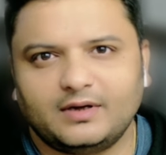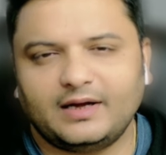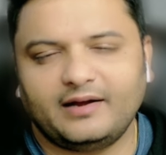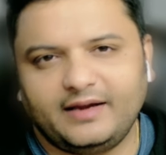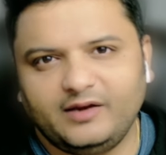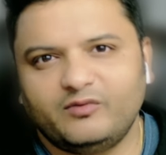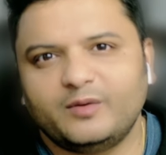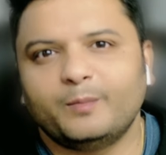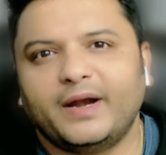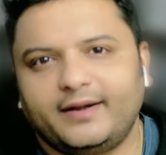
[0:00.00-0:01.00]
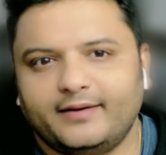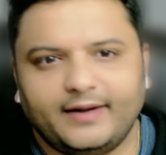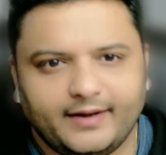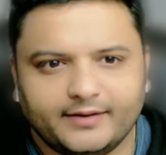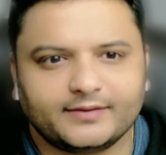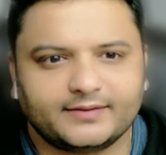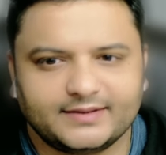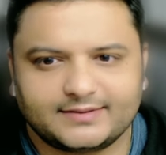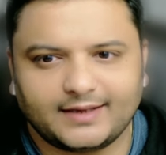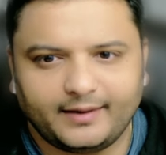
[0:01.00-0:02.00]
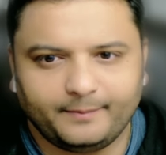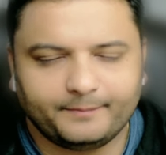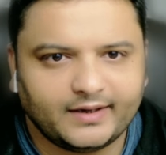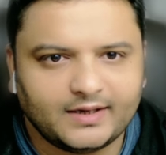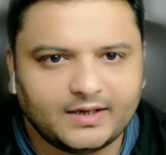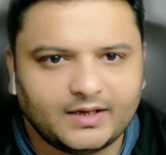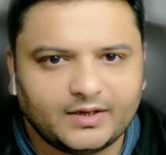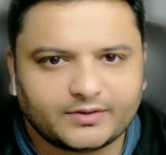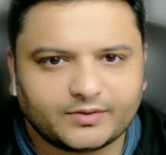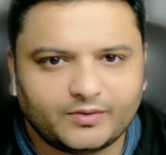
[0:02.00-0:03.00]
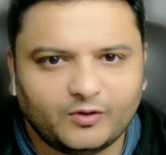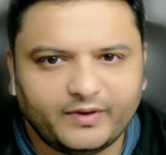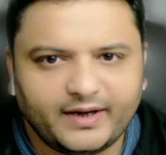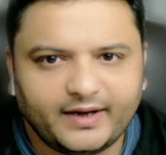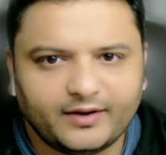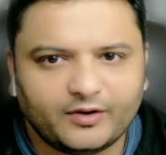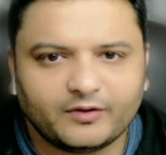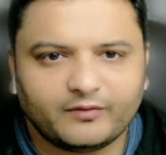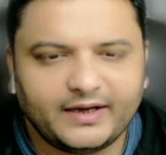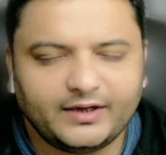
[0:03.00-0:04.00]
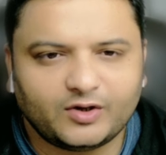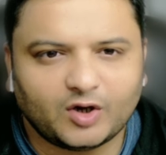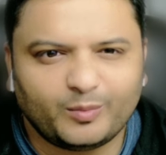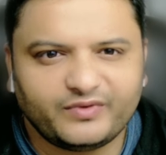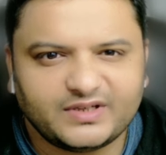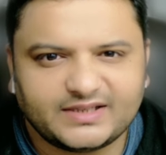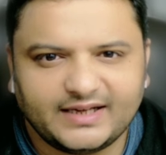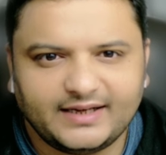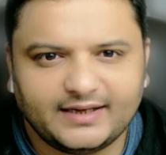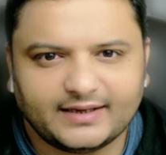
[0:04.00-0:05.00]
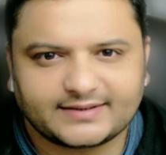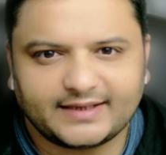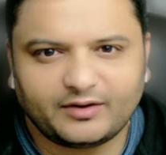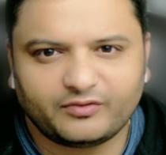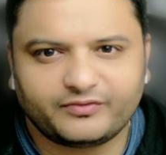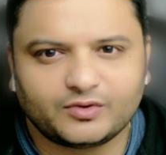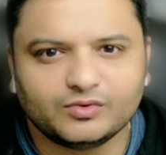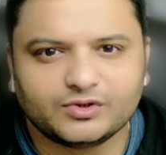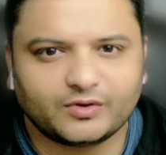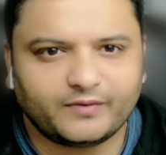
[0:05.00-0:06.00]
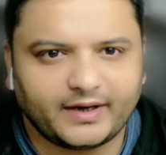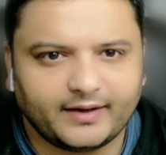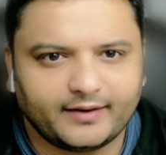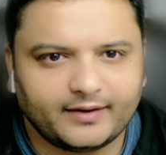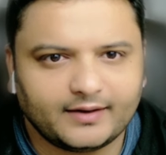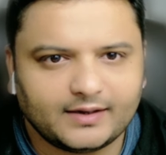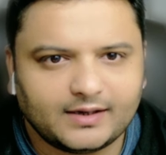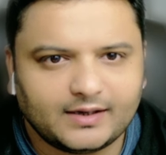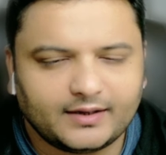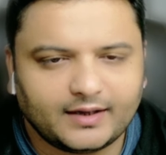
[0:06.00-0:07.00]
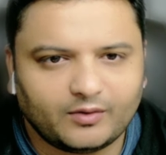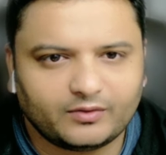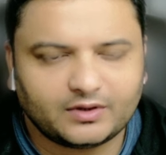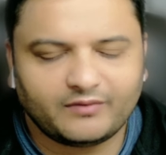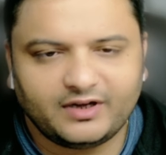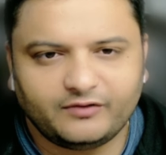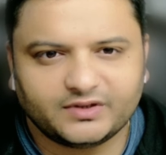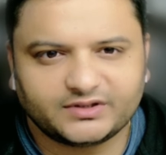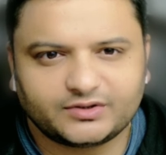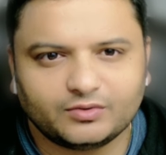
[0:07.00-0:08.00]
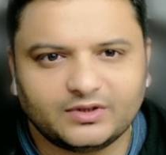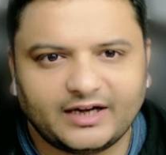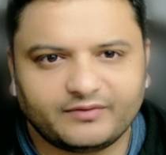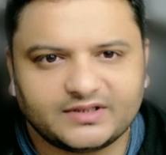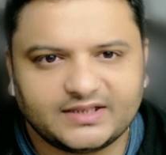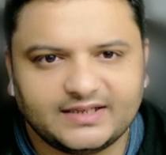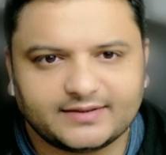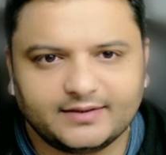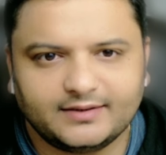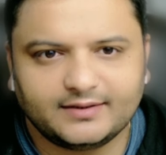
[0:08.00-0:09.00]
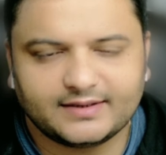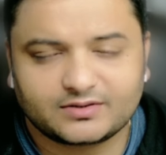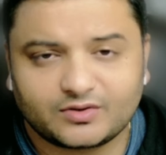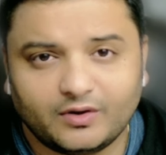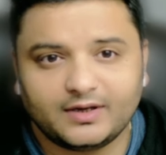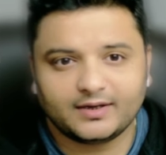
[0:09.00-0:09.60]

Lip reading: an even better edit this time. So over here on the very top, we see a set of tools over here. Now, the very first tool that we see is called